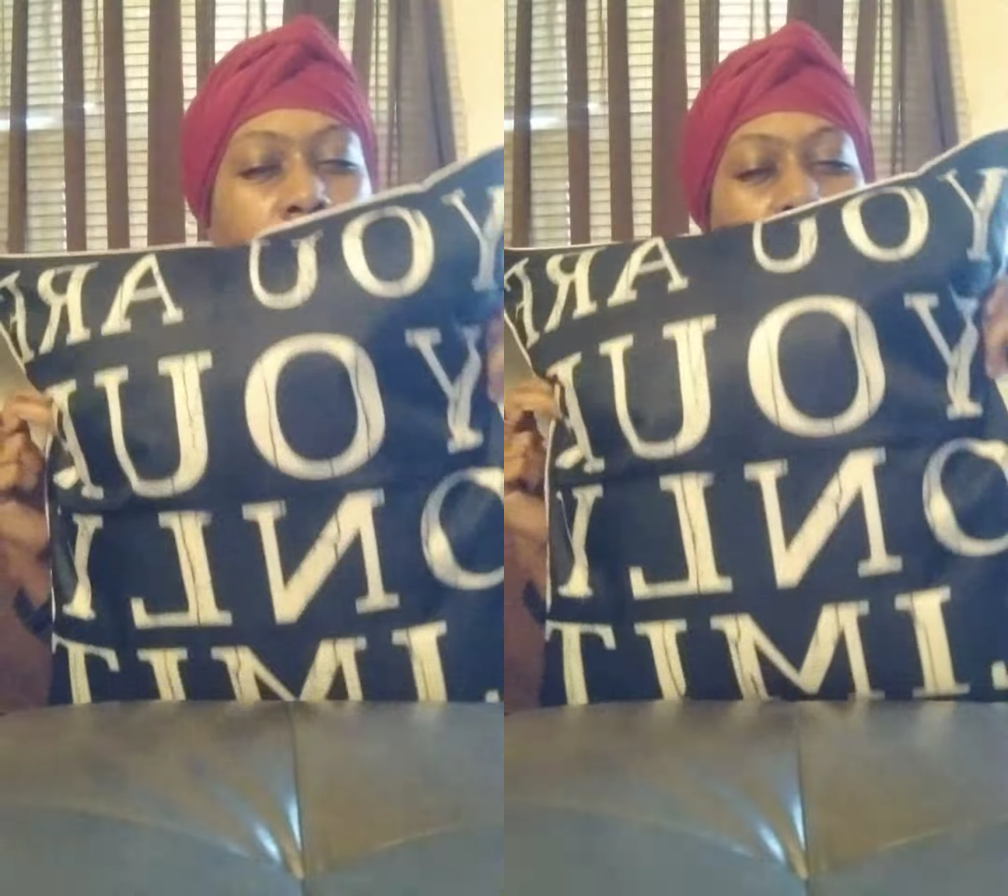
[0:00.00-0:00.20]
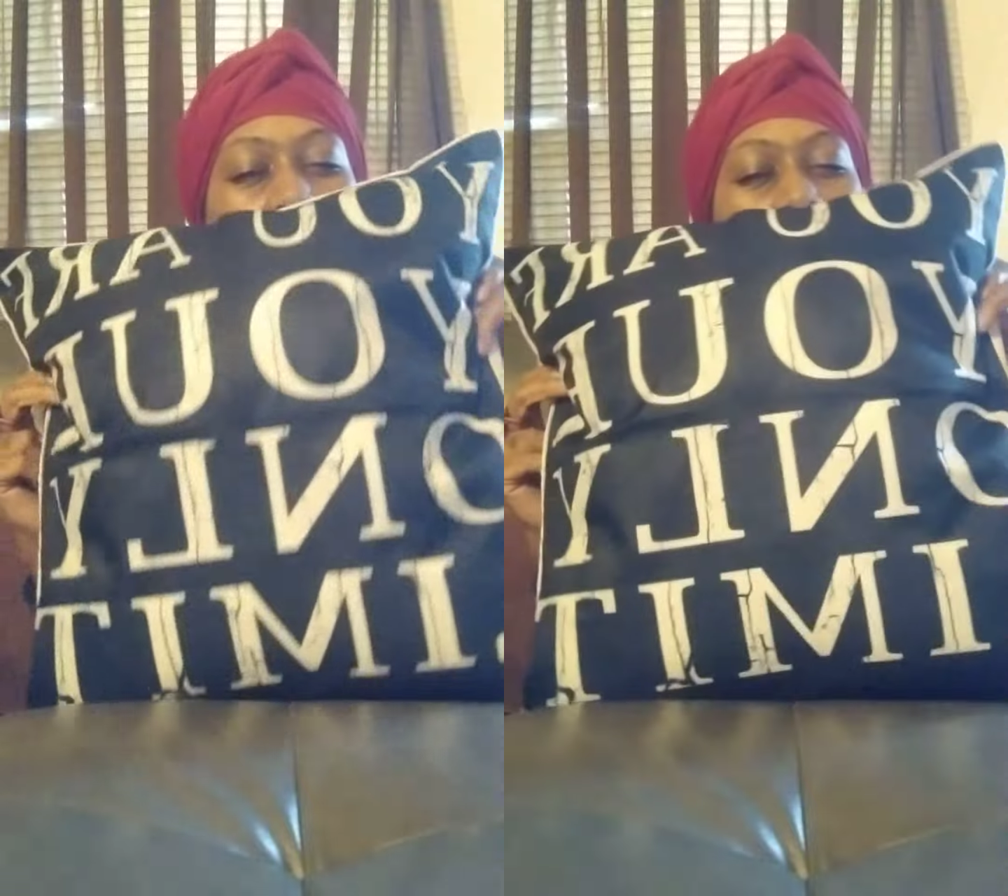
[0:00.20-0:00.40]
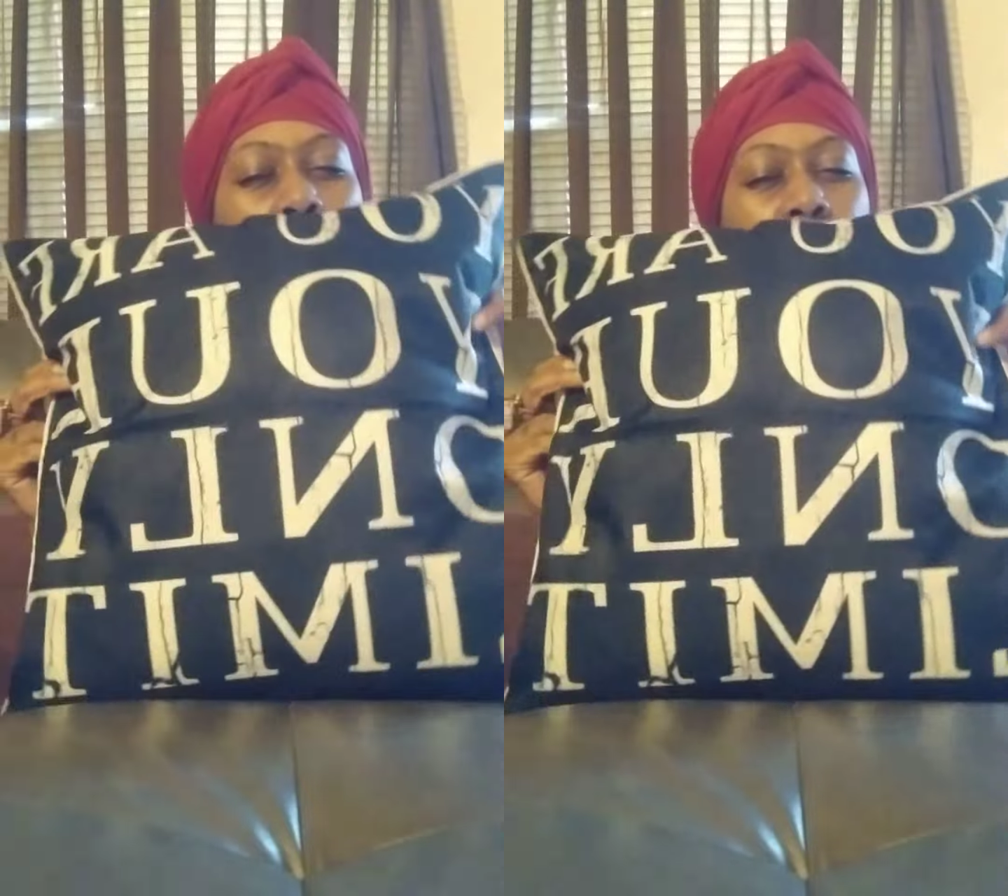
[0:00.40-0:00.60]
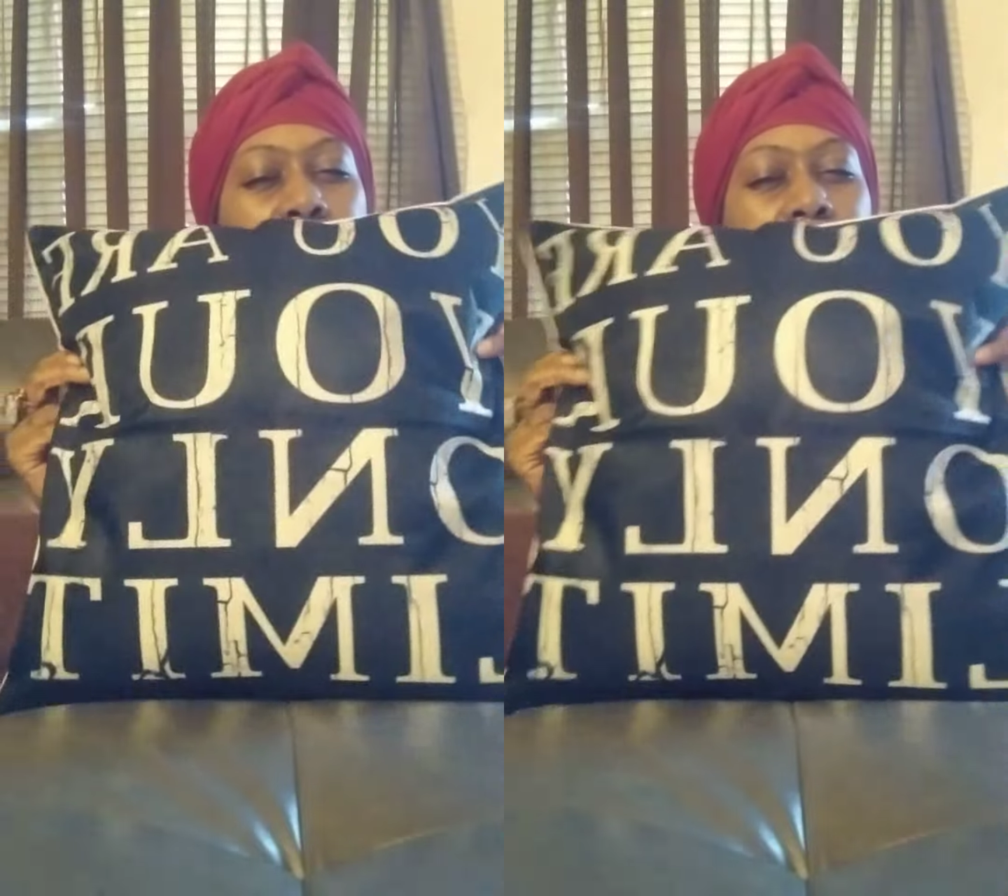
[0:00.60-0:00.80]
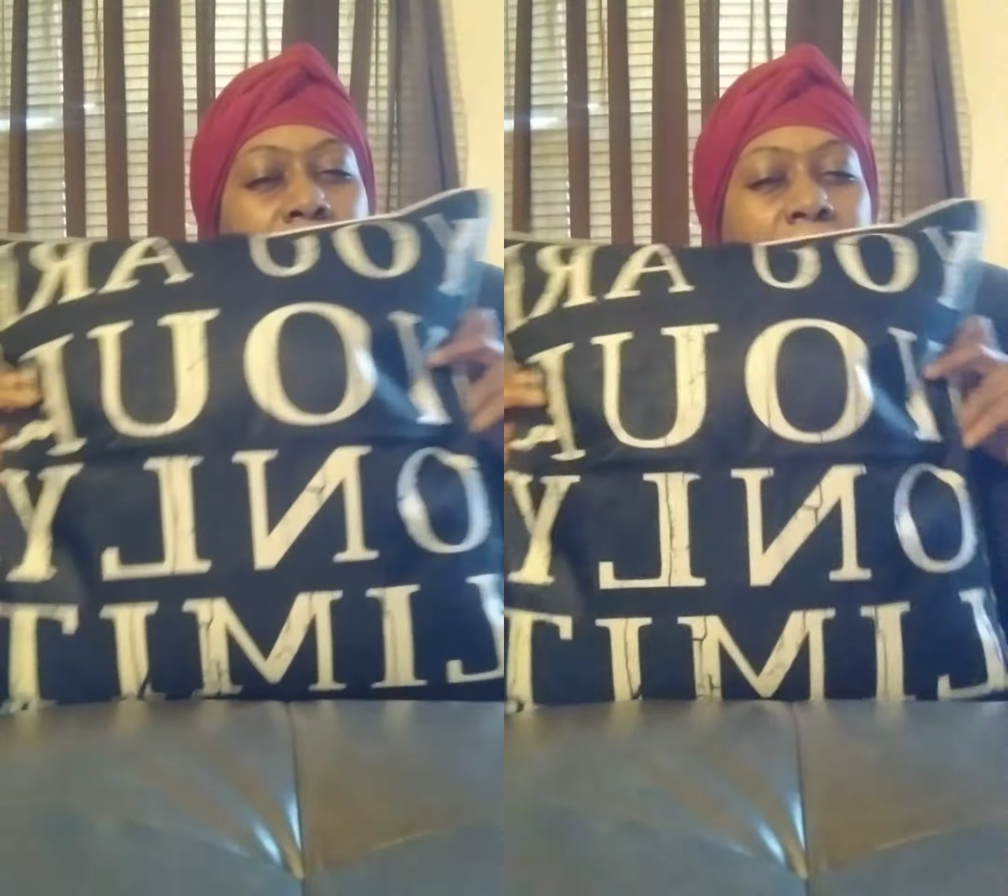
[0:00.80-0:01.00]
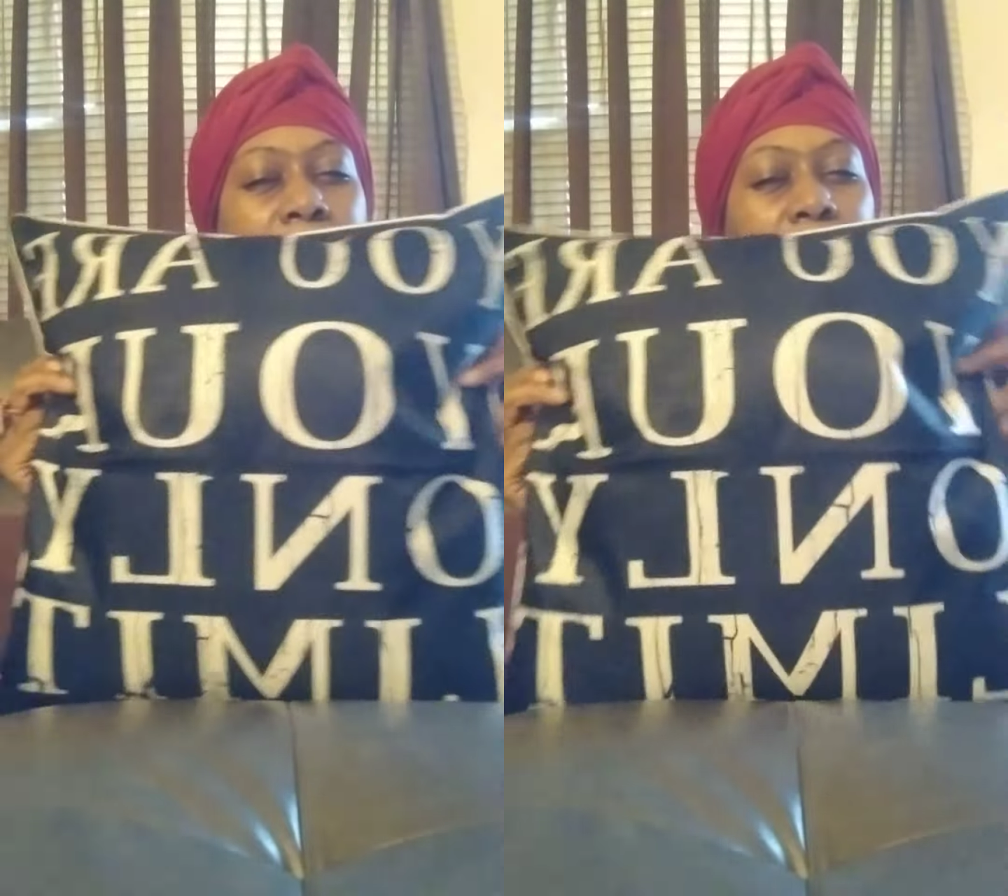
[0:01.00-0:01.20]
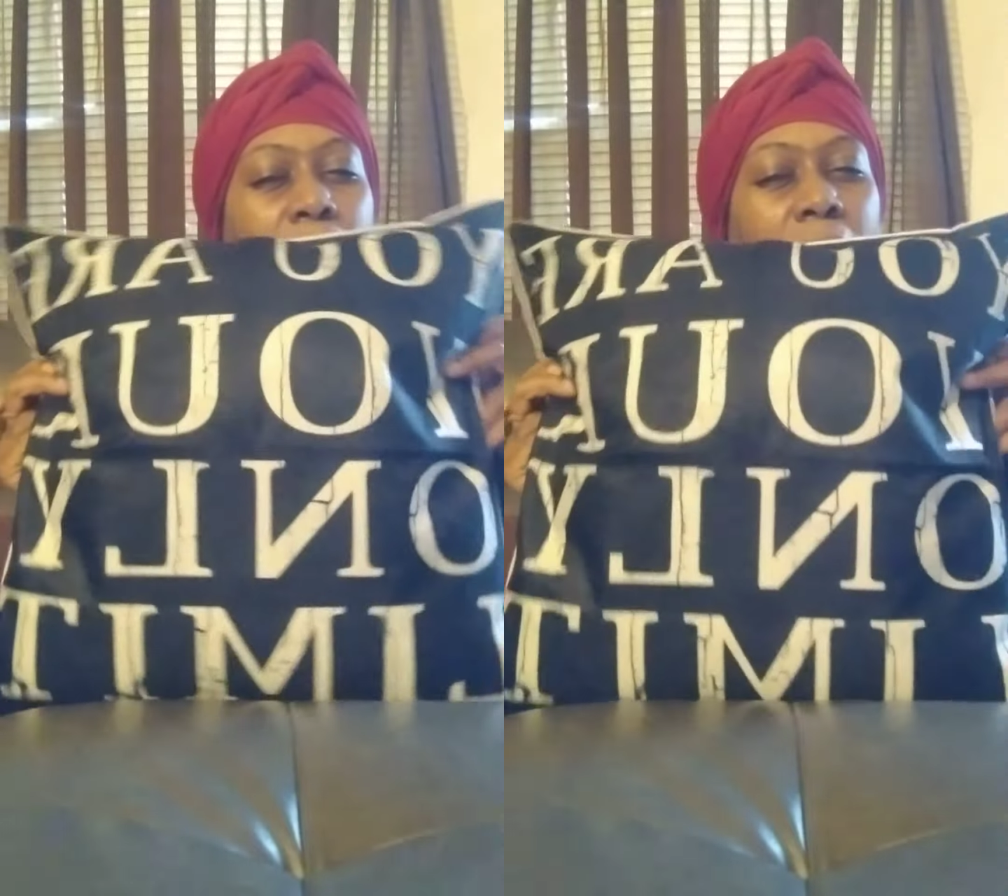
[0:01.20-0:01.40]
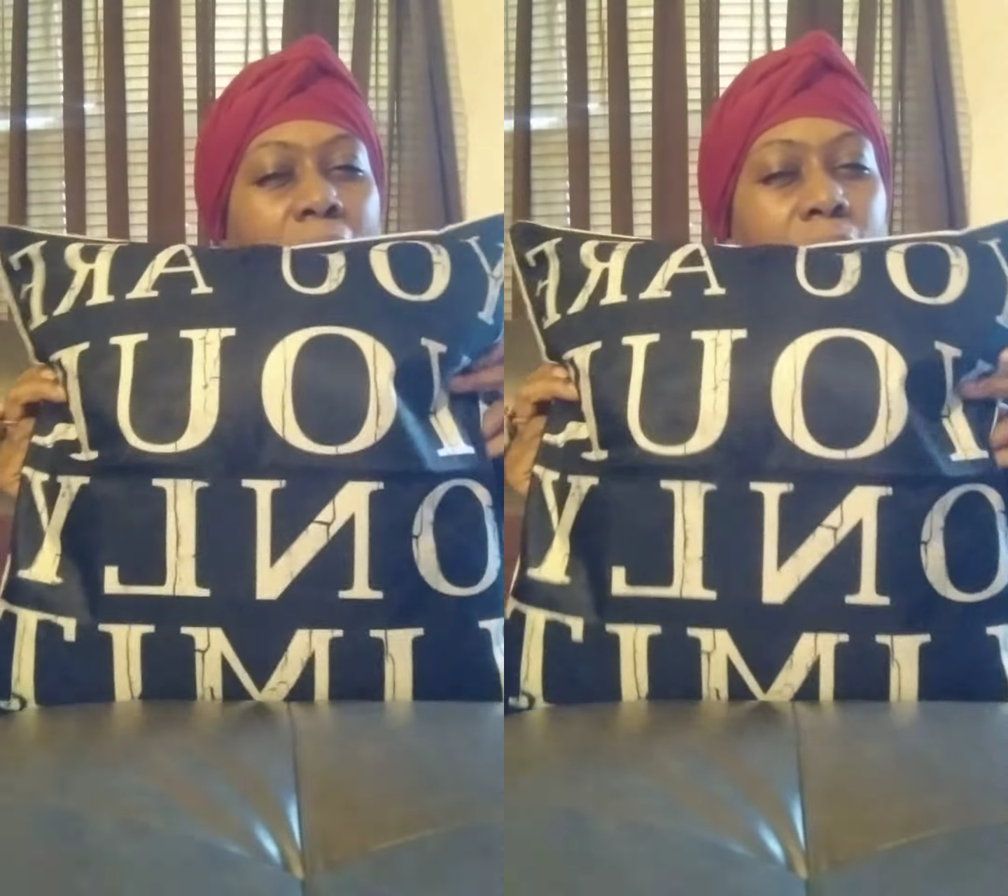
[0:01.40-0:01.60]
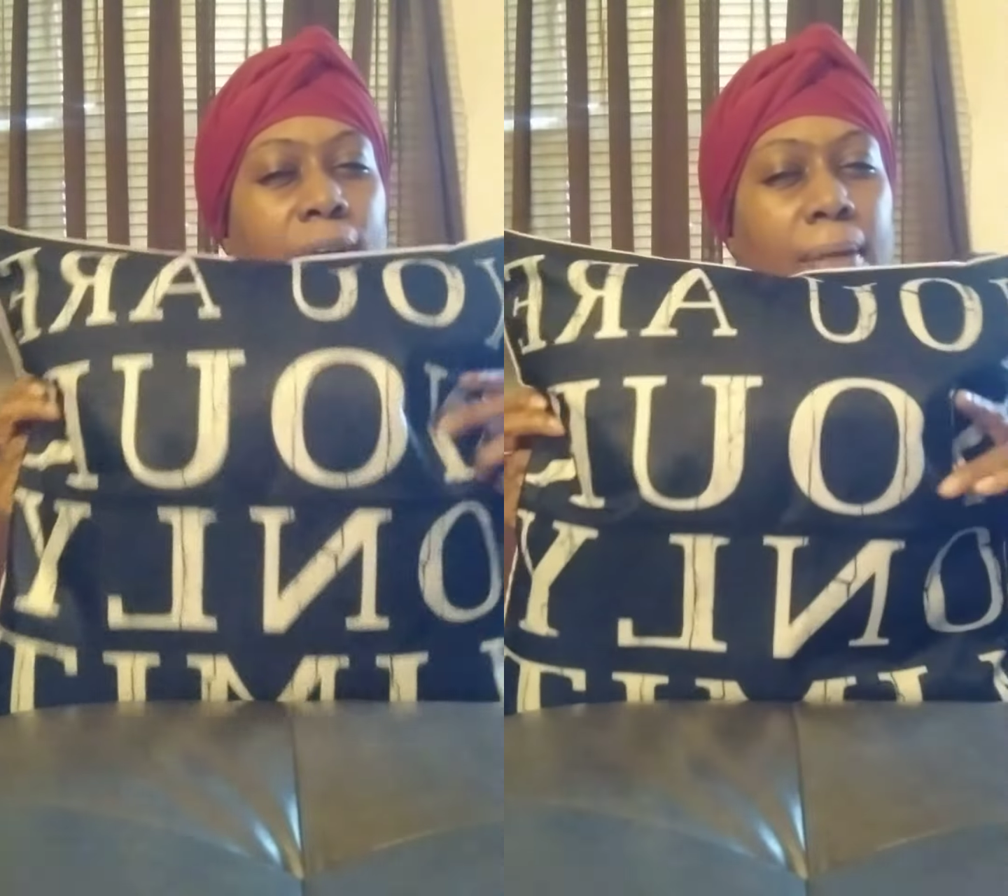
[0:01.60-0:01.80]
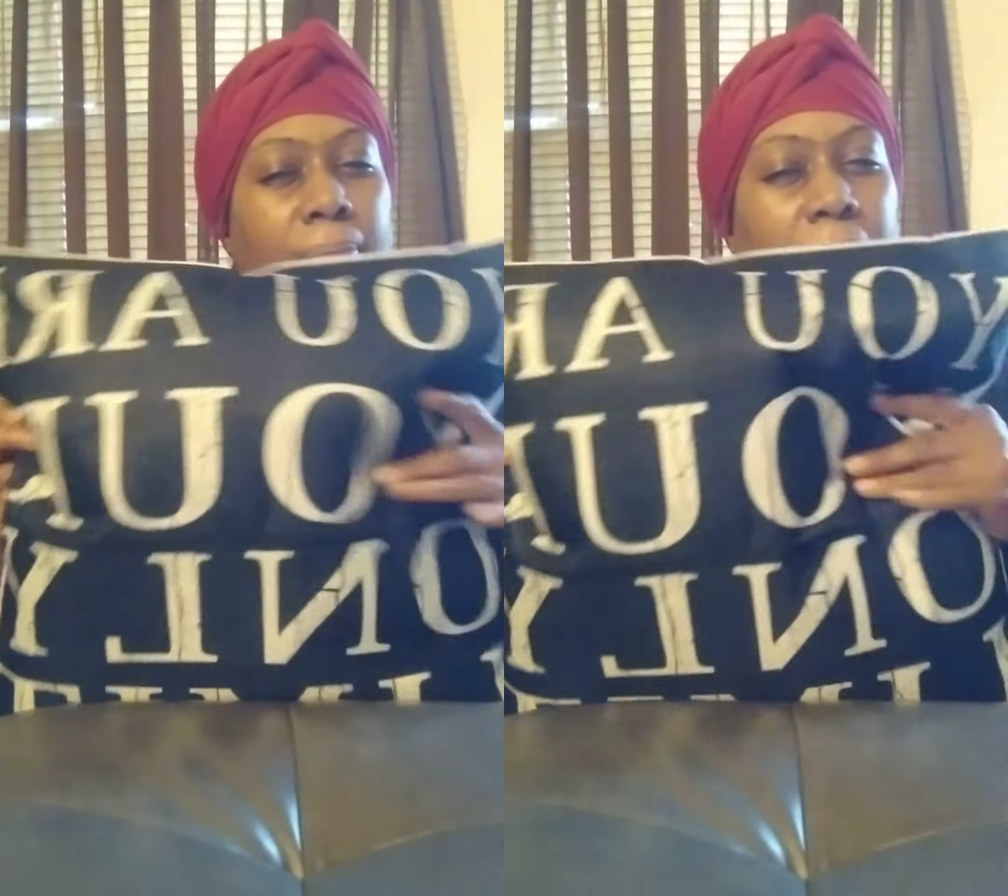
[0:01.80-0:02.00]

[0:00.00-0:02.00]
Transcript: only limit. You love it?